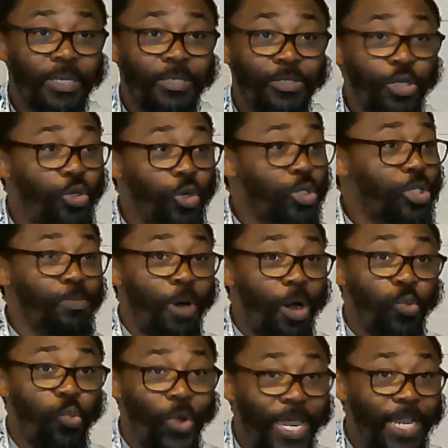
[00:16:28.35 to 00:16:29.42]
Did you
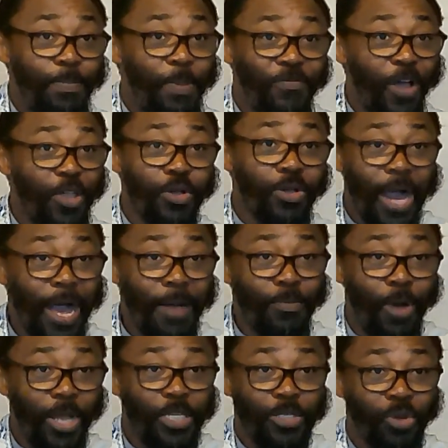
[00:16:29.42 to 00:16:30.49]
smoke weed before you come?
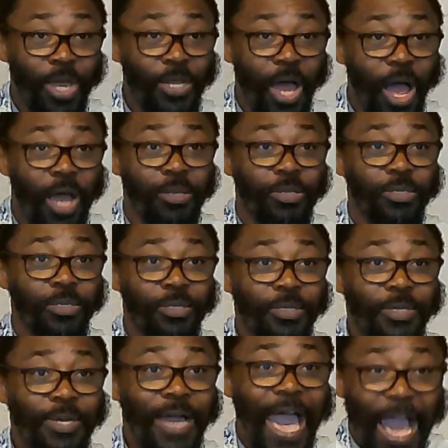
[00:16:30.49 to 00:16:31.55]
What is going on?
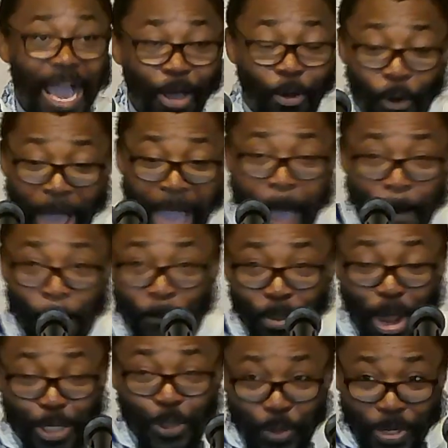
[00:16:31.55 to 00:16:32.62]
I
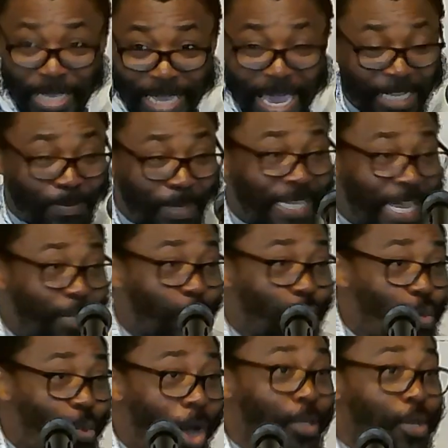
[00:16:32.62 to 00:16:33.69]
brought you here especially to do
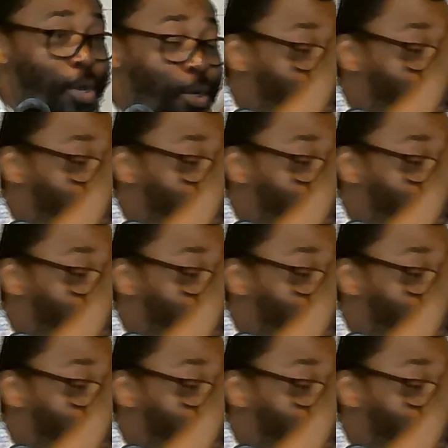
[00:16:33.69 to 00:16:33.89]
what?